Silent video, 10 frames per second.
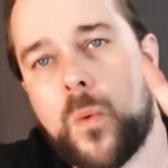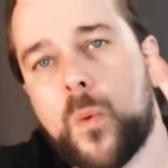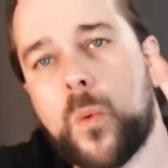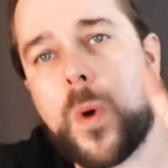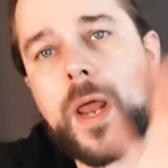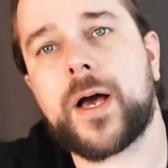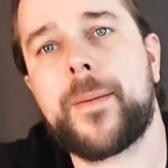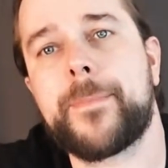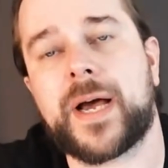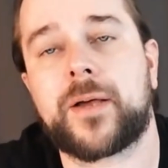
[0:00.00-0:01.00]

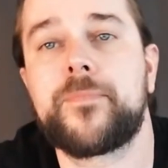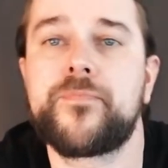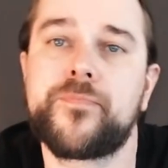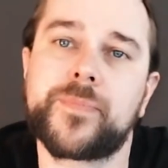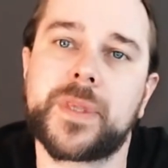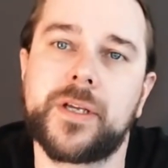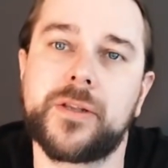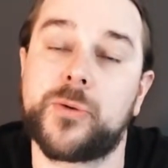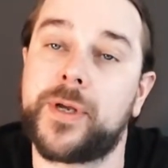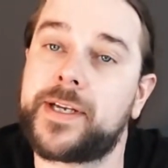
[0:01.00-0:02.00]
Welcome back.
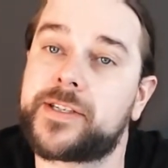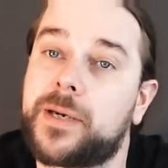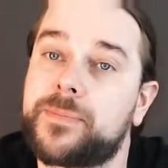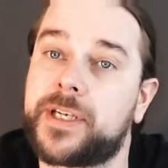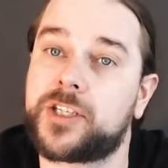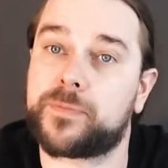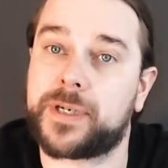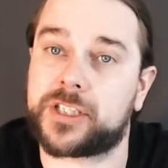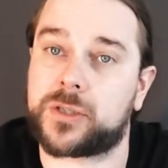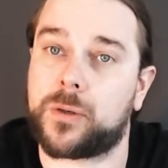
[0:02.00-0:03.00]
Today something
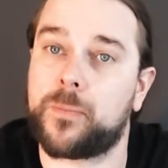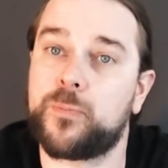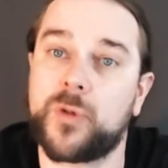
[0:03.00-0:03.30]
special.